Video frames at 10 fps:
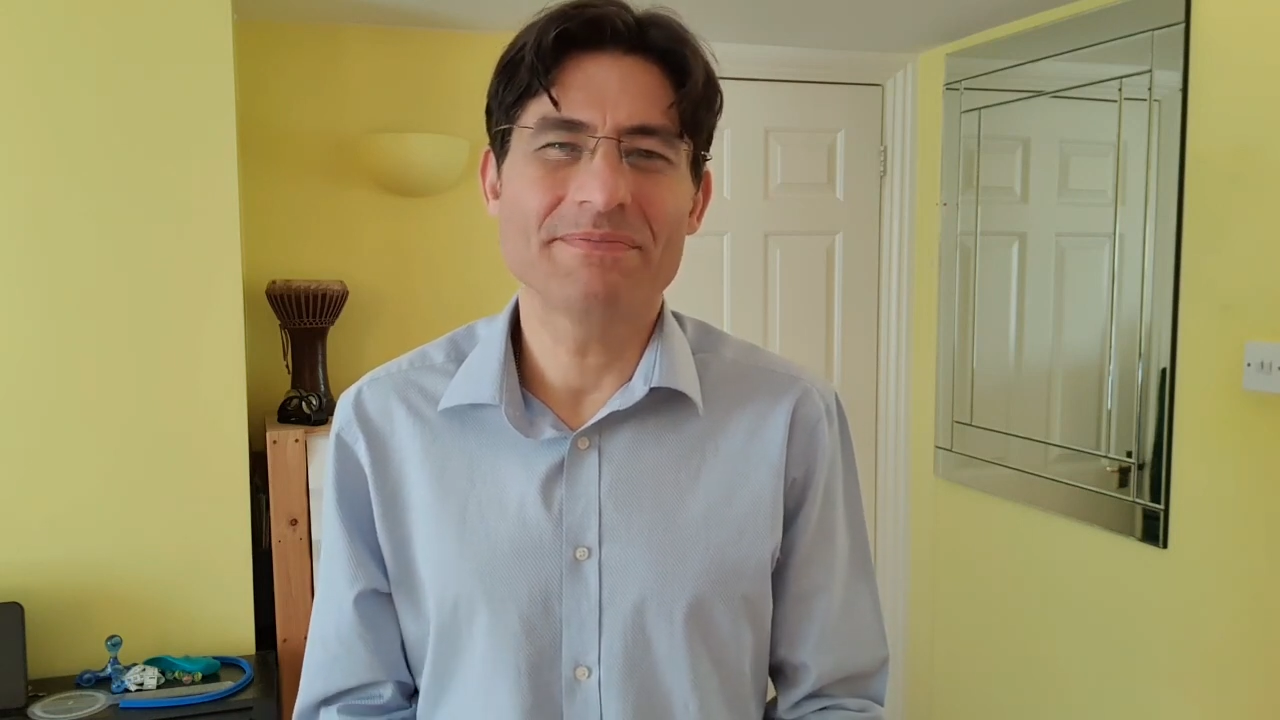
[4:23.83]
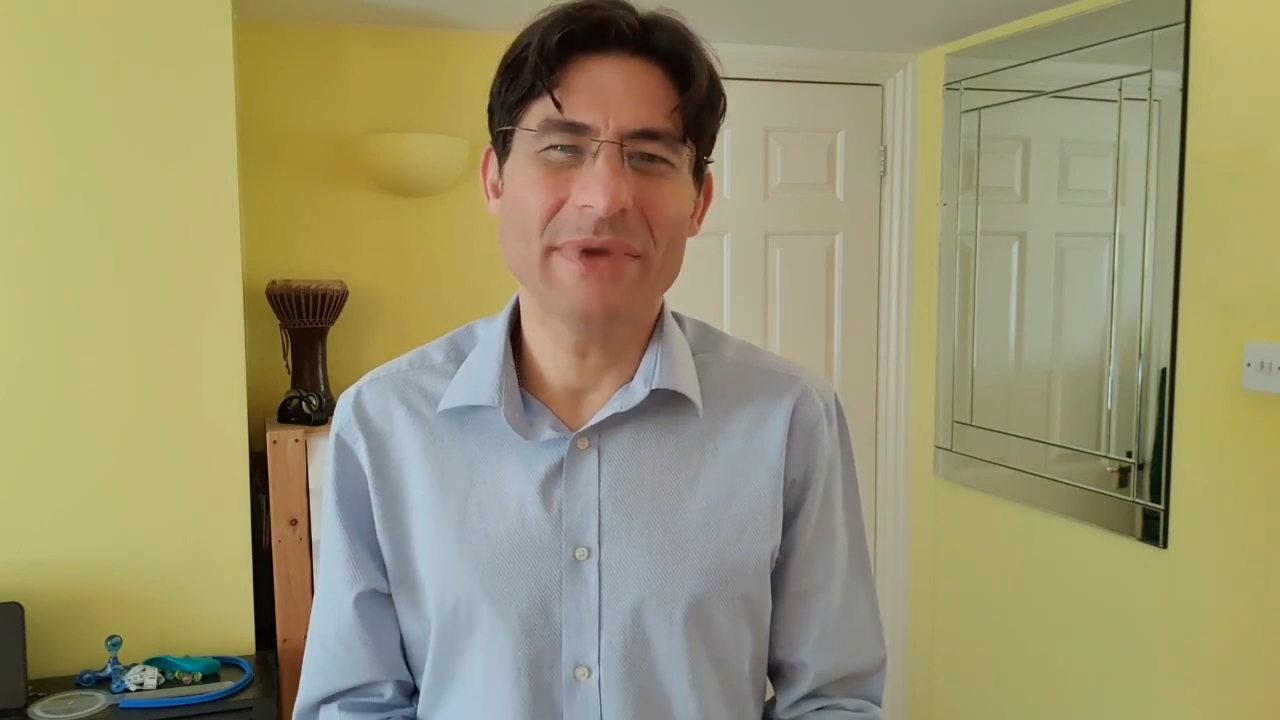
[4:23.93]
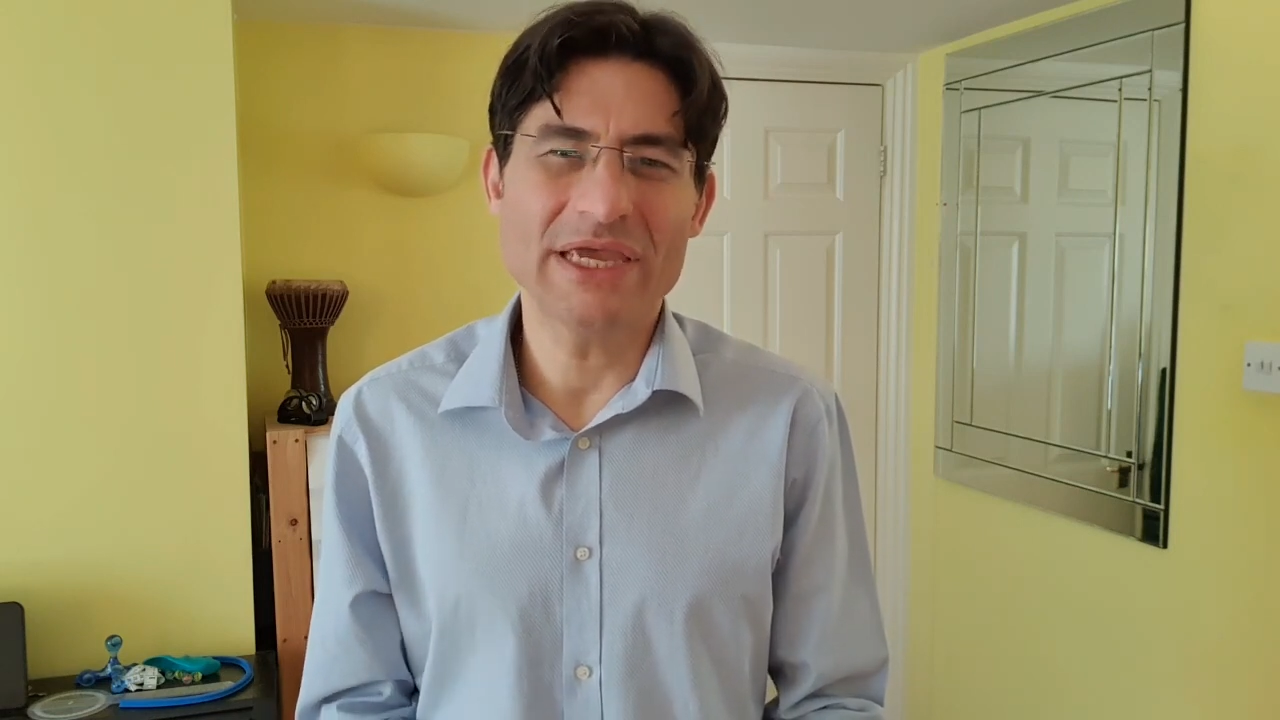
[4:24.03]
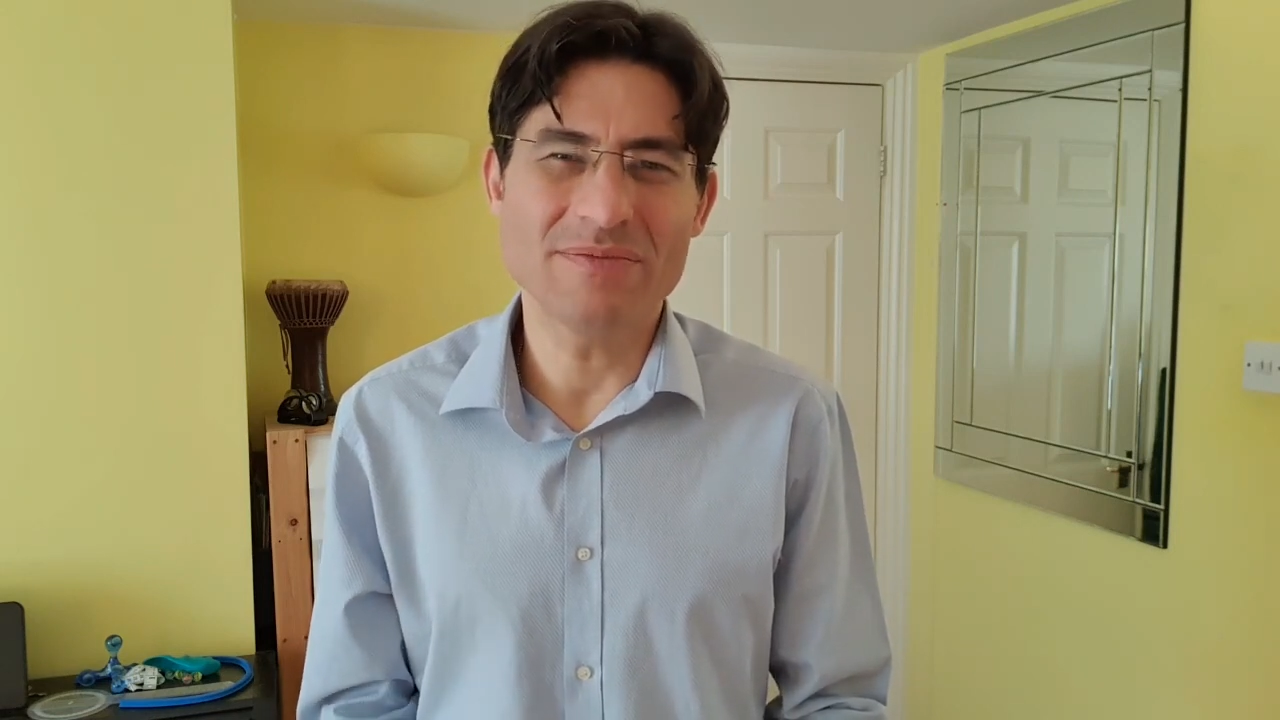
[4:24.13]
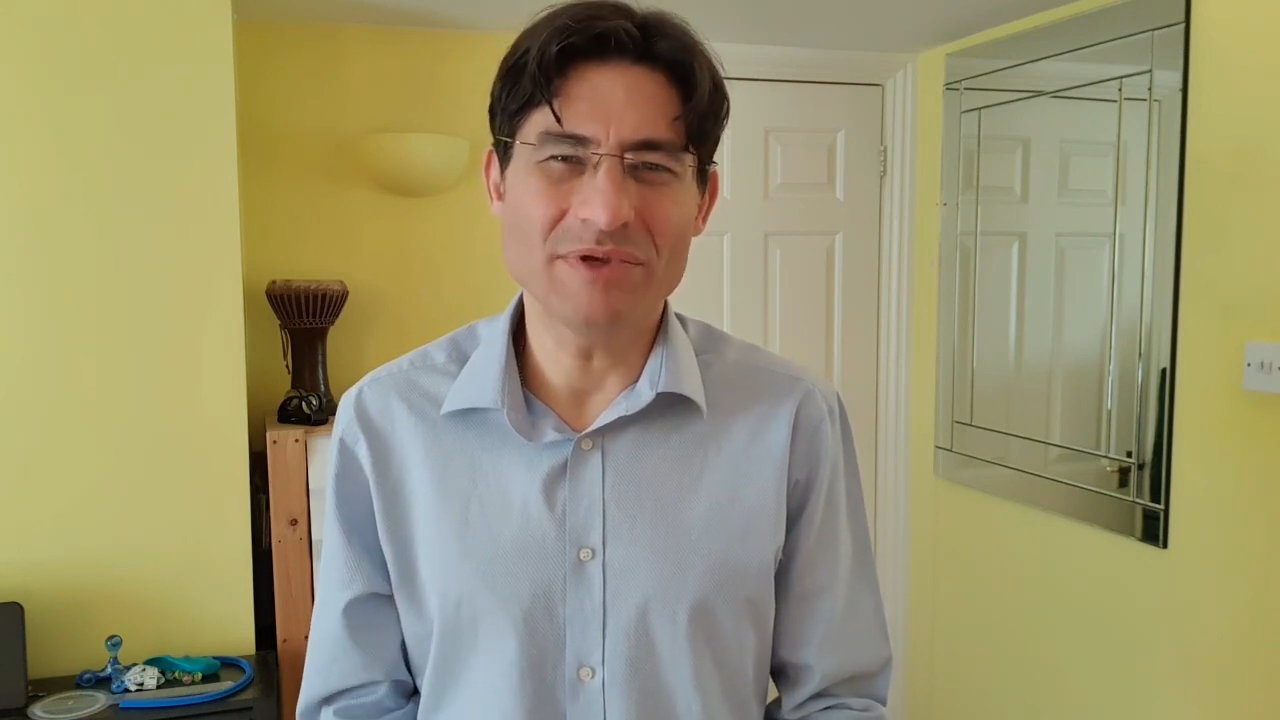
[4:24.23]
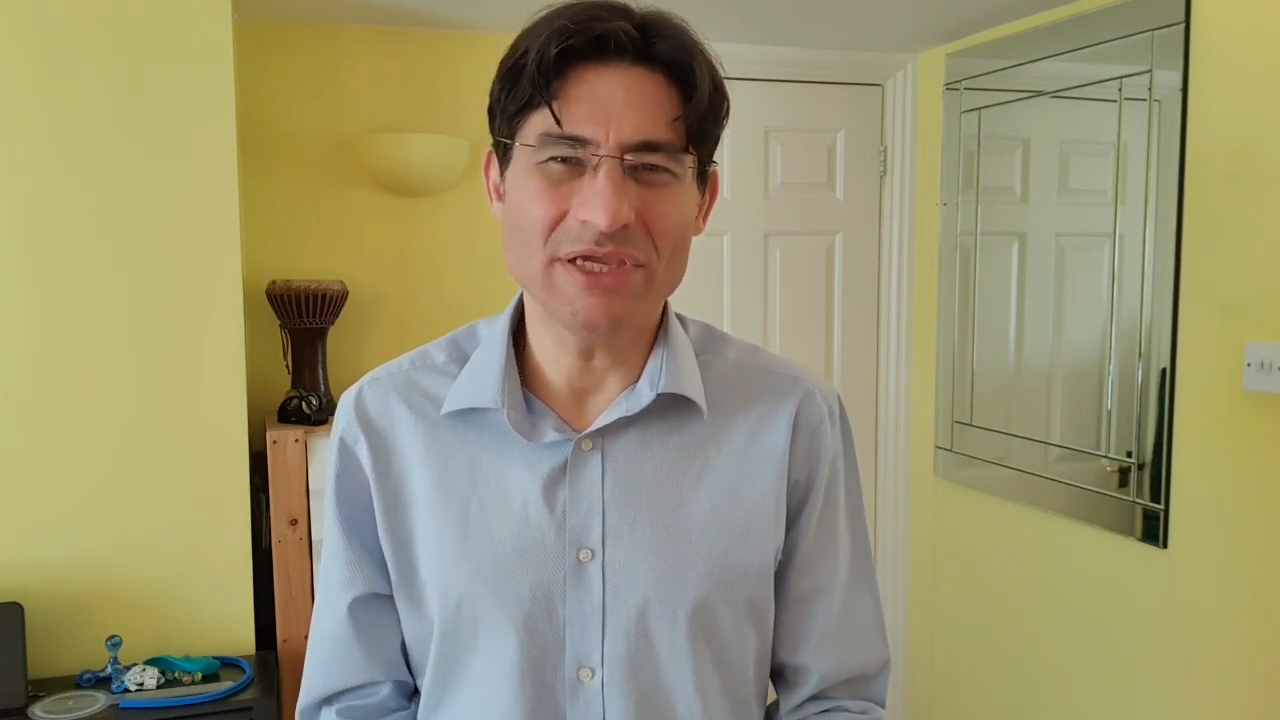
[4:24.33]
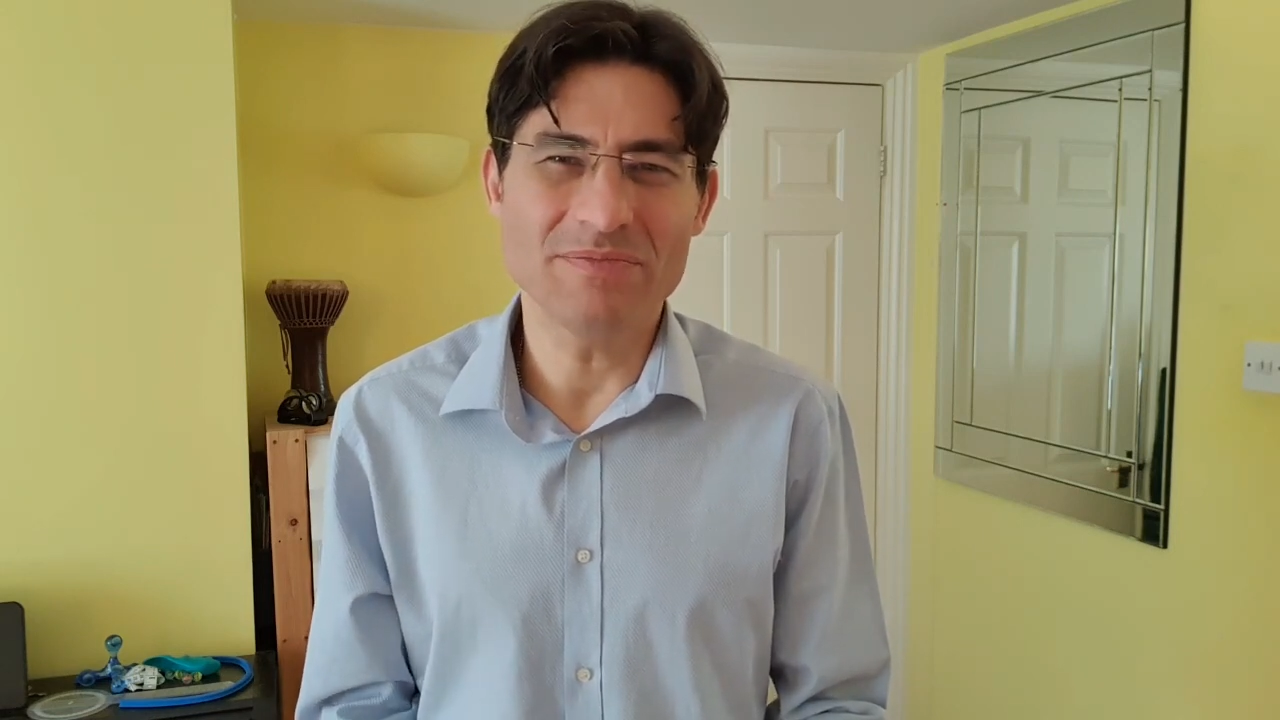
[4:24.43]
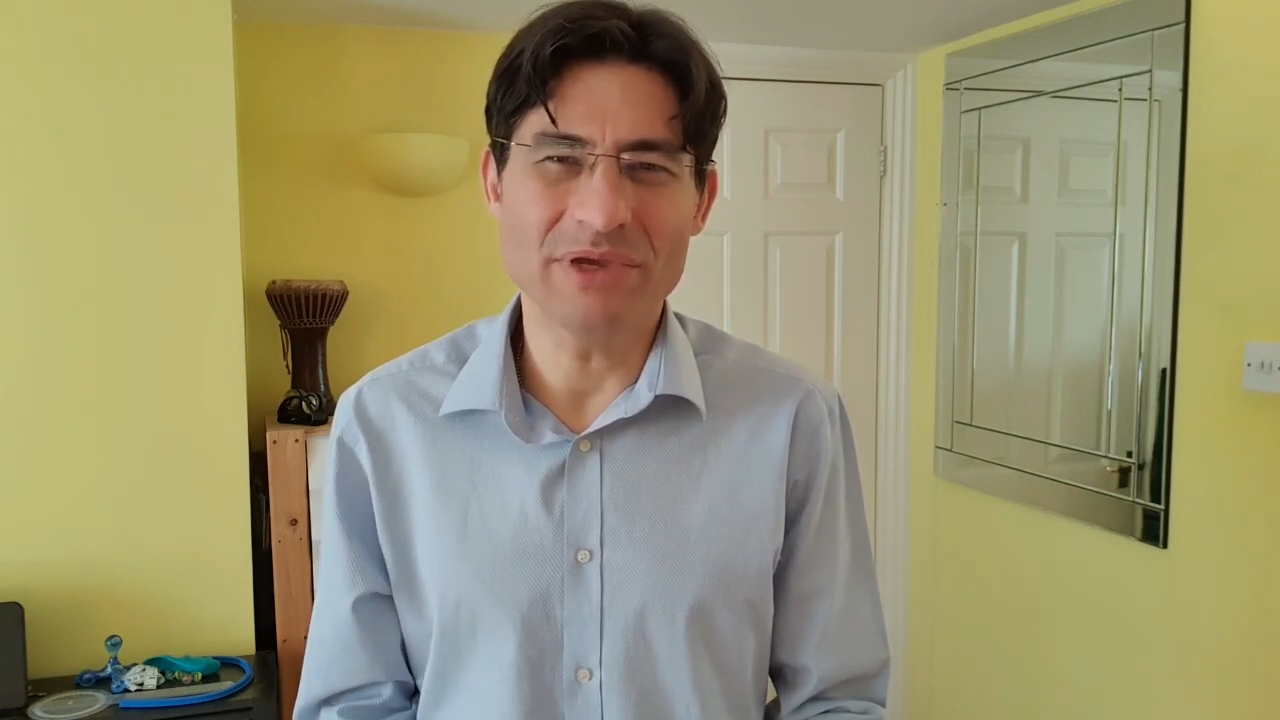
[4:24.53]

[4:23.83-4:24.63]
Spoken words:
may be